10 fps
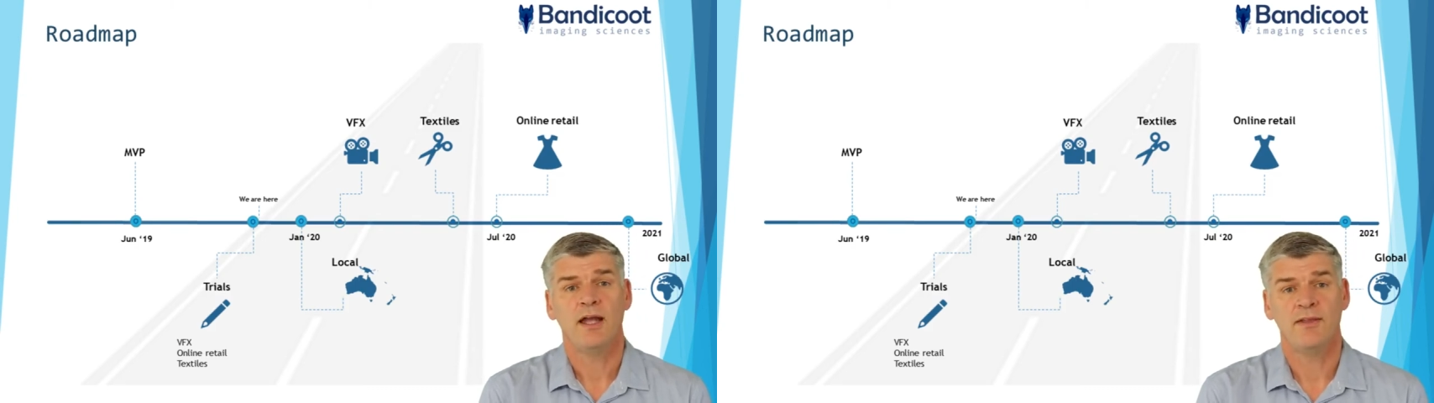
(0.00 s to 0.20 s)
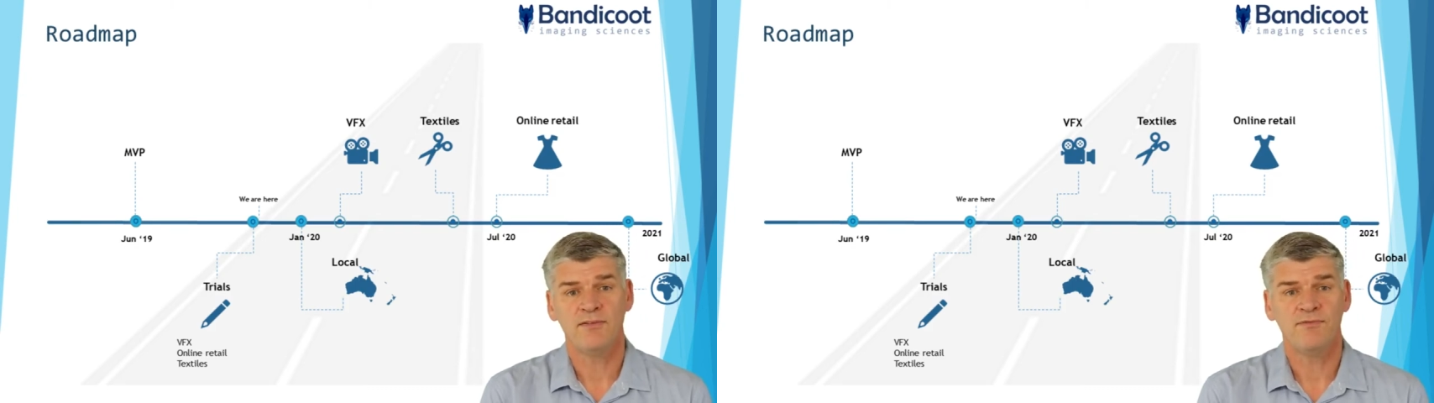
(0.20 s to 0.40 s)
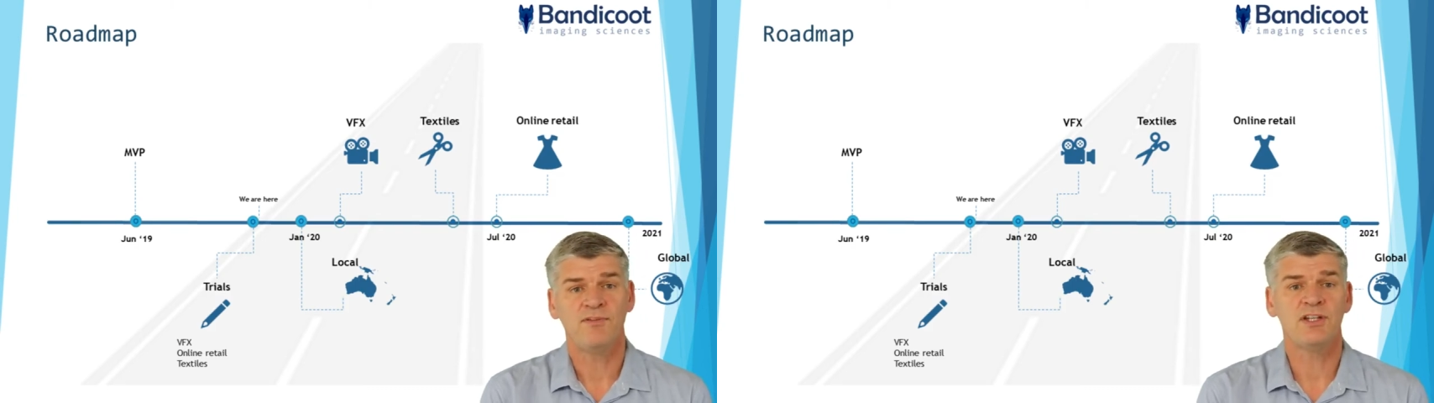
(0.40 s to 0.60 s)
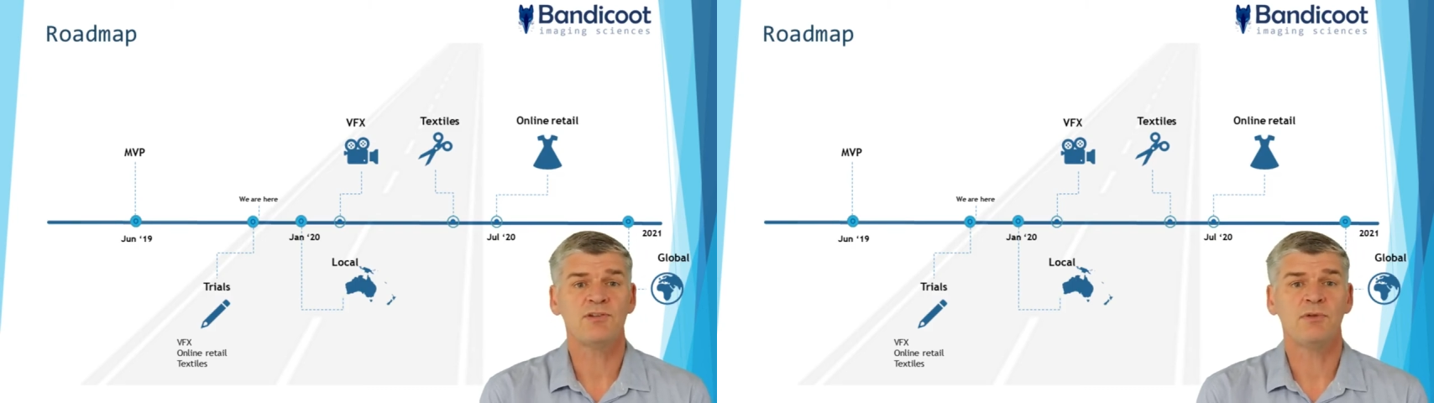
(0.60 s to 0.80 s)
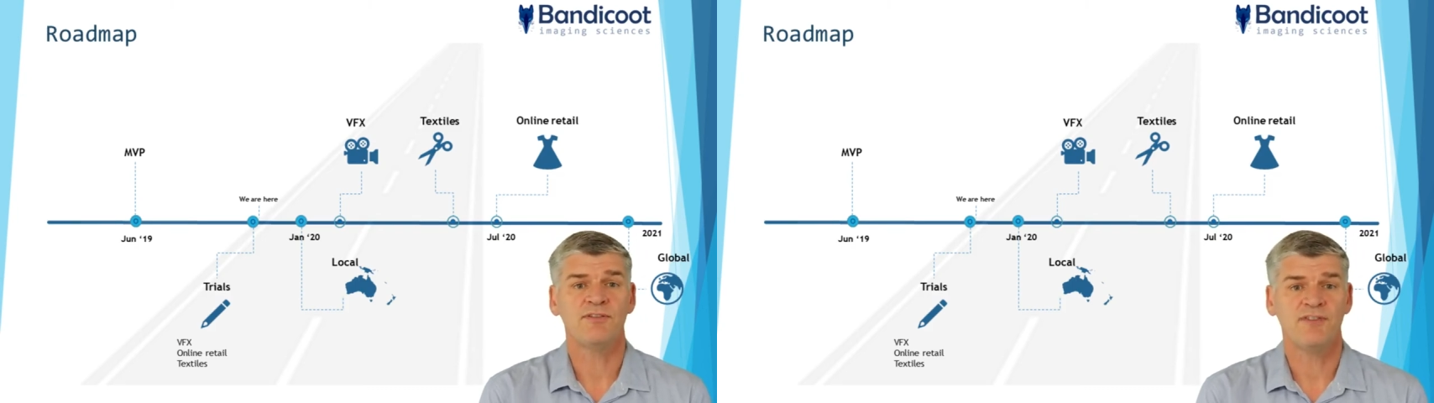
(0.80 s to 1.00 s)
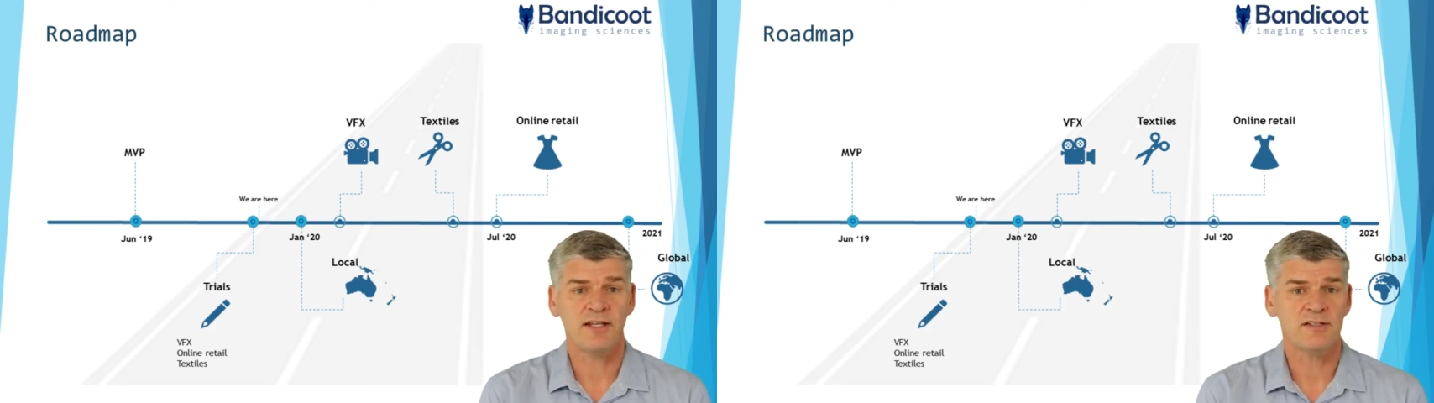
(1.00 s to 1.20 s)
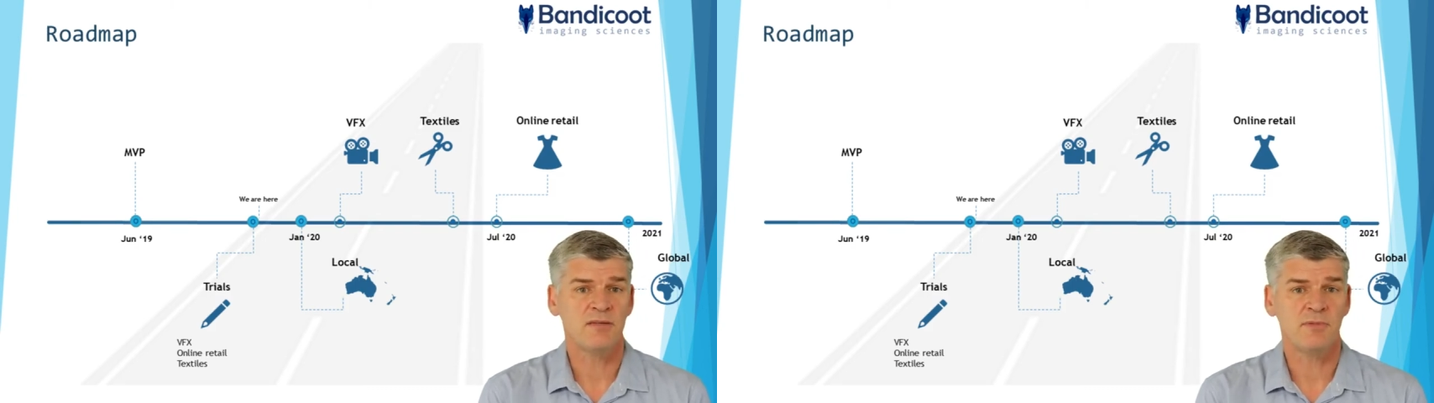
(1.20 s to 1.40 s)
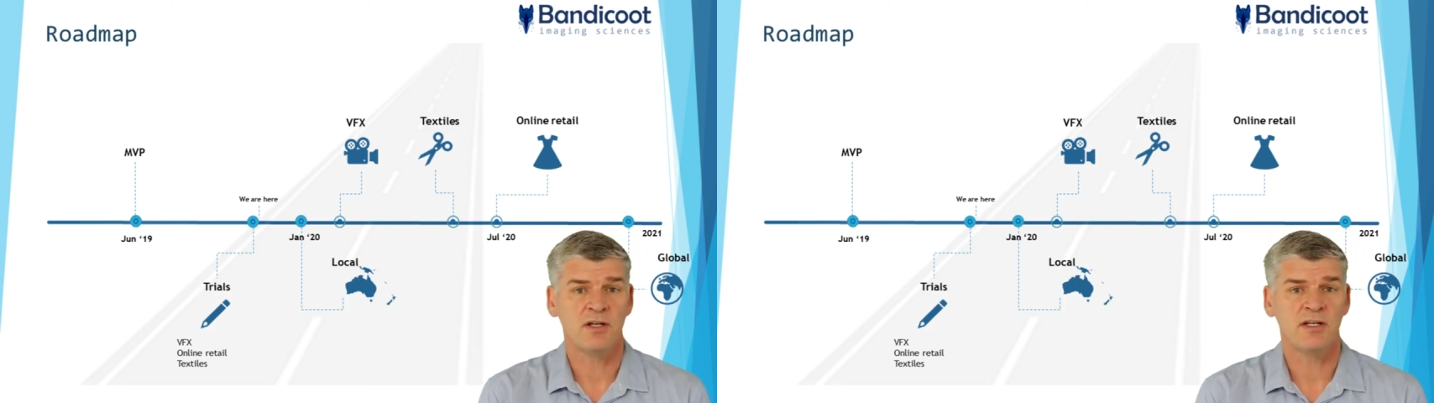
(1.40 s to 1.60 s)
And the visual effects
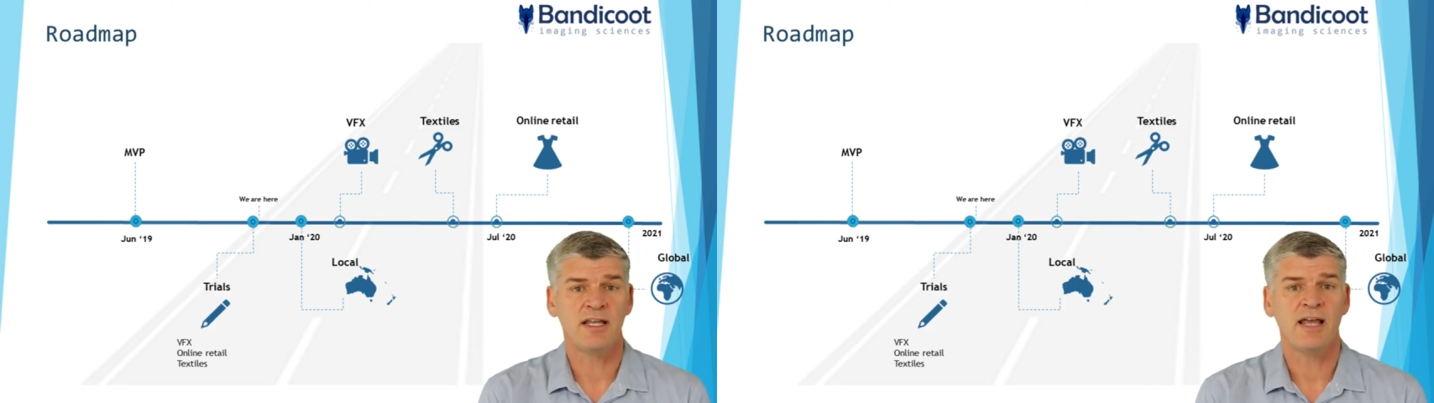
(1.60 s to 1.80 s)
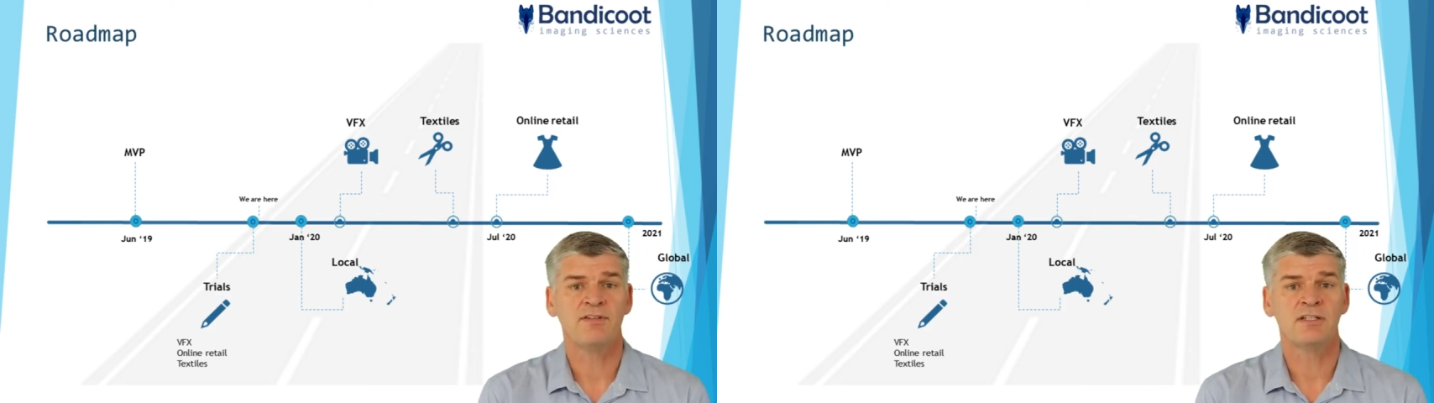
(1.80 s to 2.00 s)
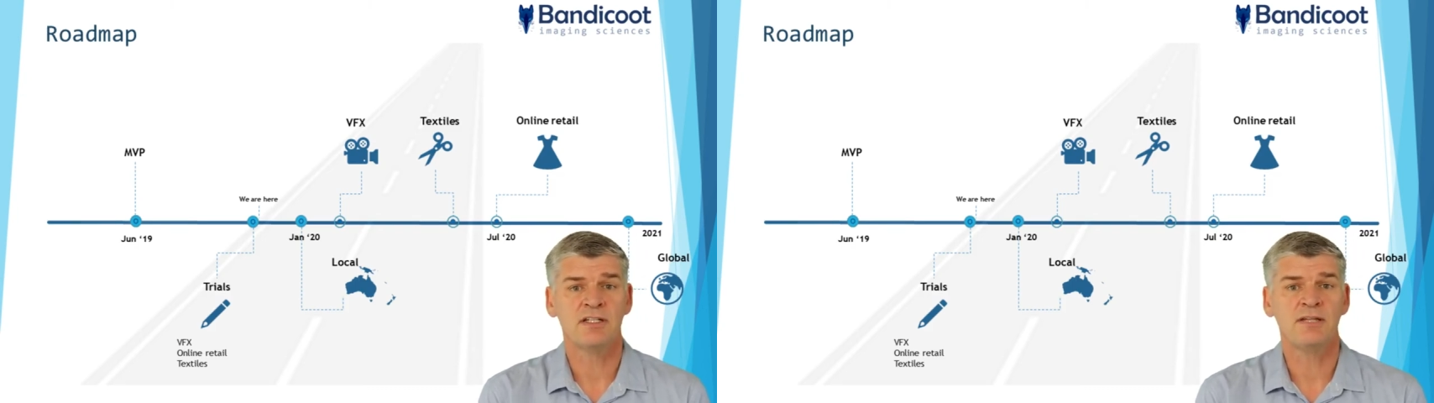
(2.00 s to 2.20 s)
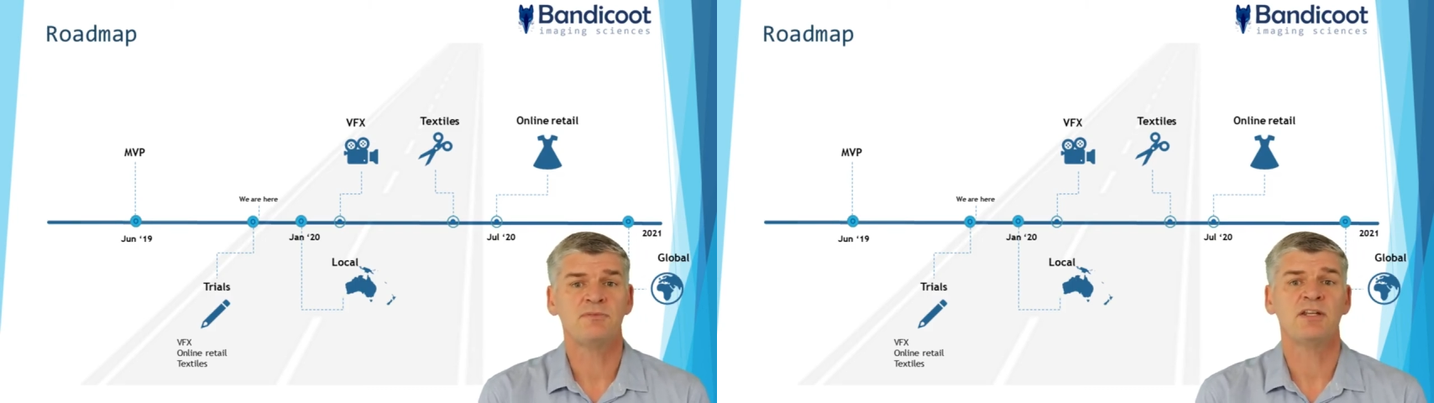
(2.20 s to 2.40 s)
community have a deep